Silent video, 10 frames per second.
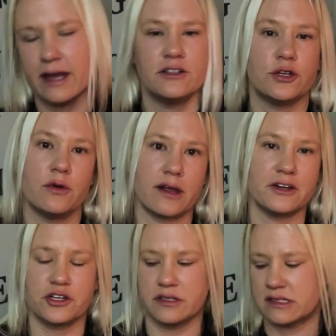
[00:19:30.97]
into it, I
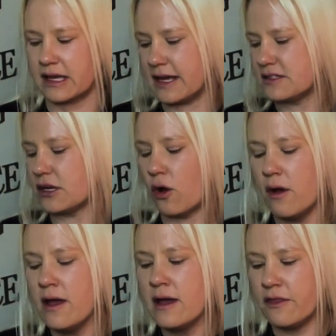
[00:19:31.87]
should say. So
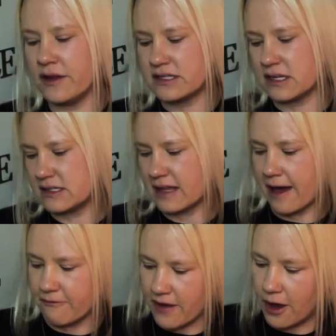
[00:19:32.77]
this is
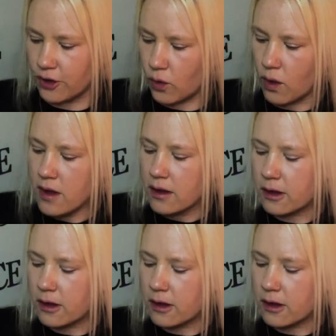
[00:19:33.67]
that value.